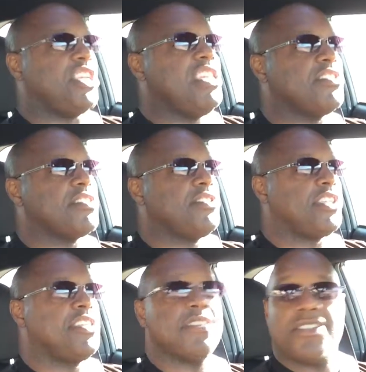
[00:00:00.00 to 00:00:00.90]
Jesus,
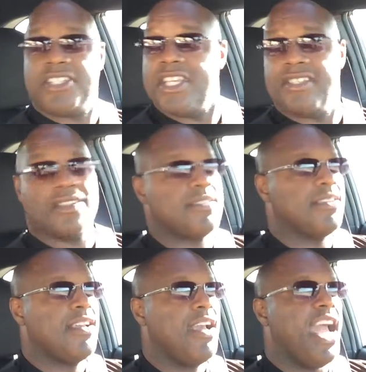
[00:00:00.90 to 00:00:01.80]
Jesus, Jesus,
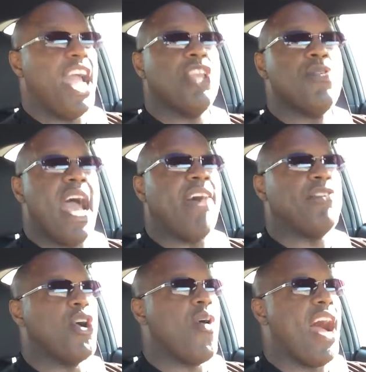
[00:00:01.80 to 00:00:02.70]
and you have
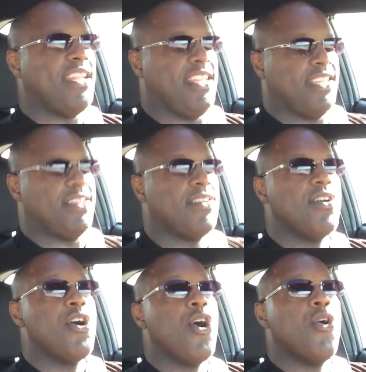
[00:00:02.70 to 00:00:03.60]
no idea
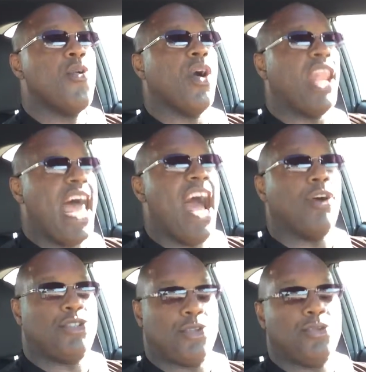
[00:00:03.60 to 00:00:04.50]
who
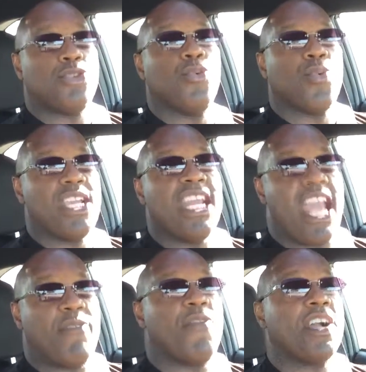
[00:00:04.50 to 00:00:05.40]
allowed you to read
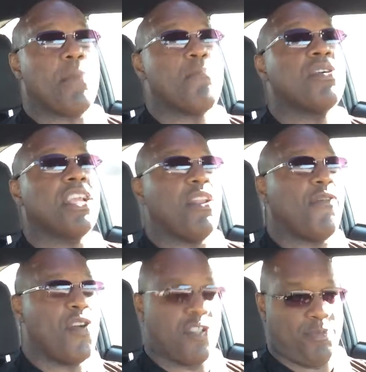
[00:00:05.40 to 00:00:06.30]
a fucking book in
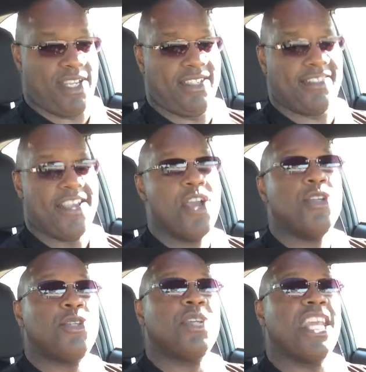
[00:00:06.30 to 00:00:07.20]
the first
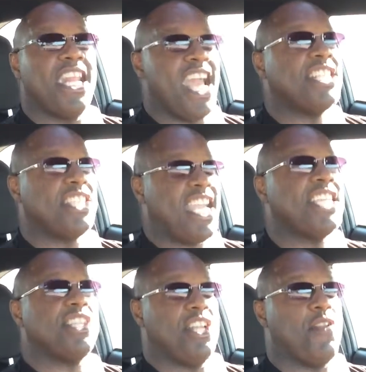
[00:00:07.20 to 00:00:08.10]
place, to get an
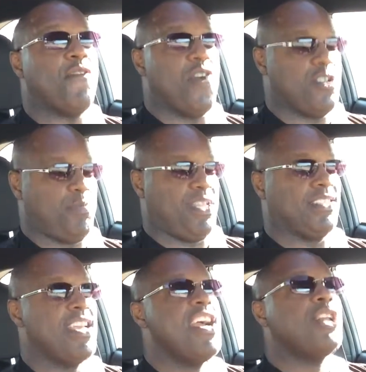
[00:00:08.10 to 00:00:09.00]
education in the first
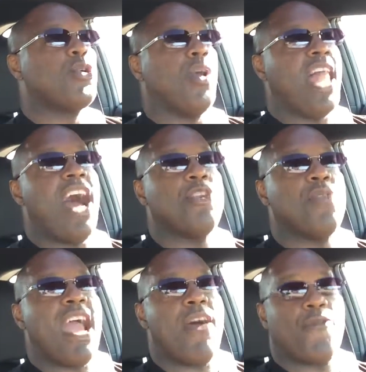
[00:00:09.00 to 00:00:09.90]
place, to allow you
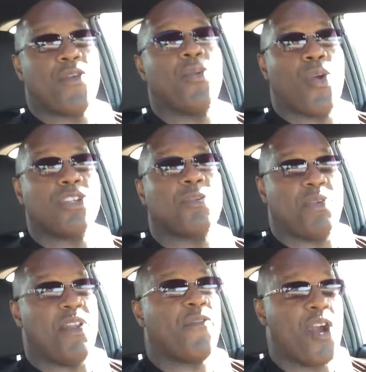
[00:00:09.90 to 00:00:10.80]
to have free worship
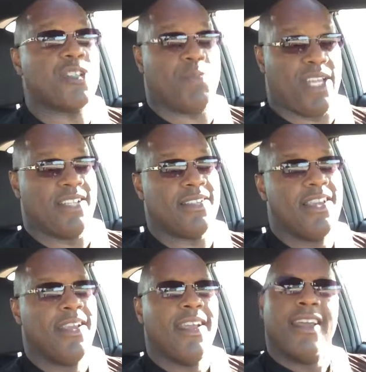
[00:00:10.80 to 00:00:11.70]
in the first place.
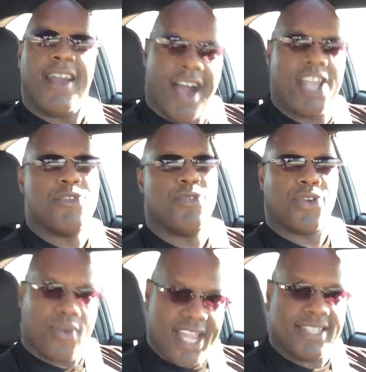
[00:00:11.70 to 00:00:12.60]
Are you
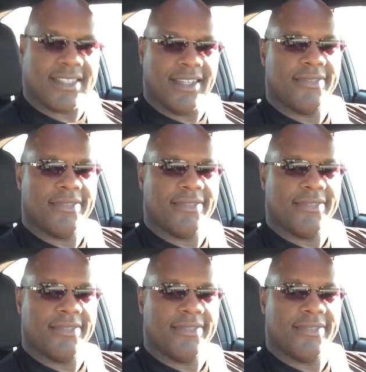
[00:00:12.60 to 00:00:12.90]
crazy?